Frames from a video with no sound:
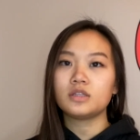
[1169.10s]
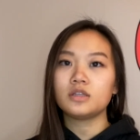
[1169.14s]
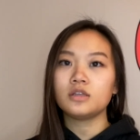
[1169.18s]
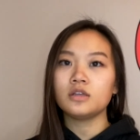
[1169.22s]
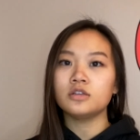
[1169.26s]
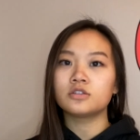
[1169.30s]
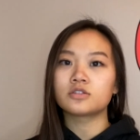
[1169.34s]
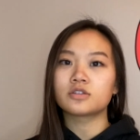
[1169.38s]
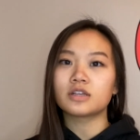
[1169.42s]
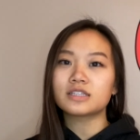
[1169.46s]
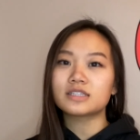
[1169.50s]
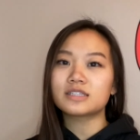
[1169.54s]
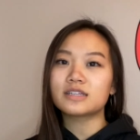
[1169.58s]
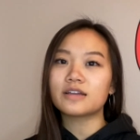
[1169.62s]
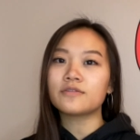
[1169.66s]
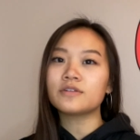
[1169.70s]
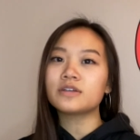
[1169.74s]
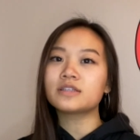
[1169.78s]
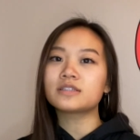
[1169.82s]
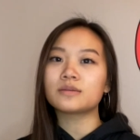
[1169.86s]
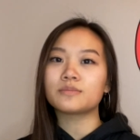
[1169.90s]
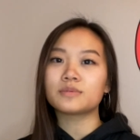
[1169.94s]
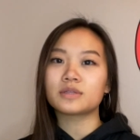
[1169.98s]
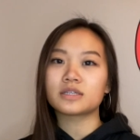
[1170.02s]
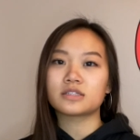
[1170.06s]
So that's definitely
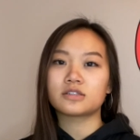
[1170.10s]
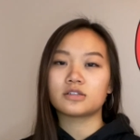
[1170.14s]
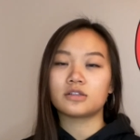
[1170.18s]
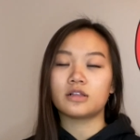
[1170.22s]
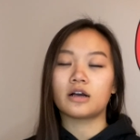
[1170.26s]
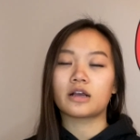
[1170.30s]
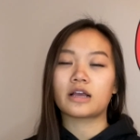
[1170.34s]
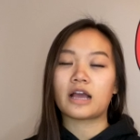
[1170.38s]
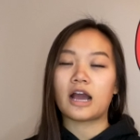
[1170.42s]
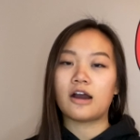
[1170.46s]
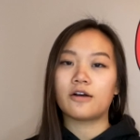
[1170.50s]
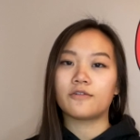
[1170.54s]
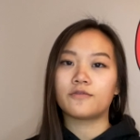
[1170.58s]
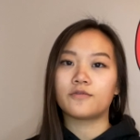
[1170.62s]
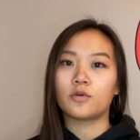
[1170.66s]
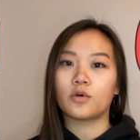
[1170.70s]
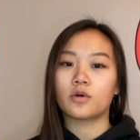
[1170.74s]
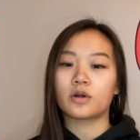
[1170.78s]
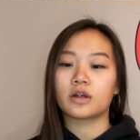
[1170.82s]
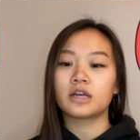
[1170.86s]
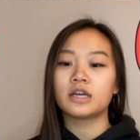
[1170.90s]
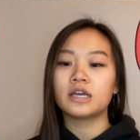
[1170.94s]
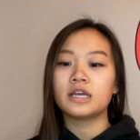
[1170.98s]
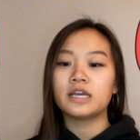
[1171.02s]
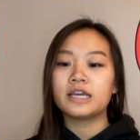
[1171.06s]
something to look out
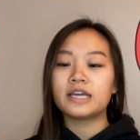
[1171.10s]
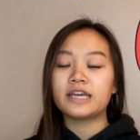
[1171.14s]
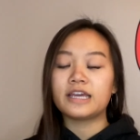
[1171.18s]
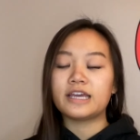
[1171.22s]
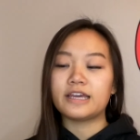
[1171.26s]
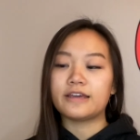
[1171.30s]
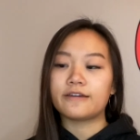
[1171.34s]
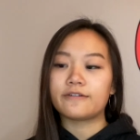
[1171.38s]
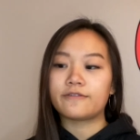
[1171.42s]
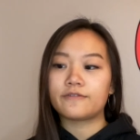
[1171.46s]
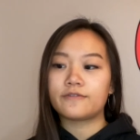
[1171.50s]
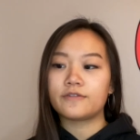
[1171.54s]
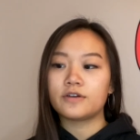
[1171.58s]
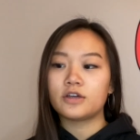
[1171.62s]
for if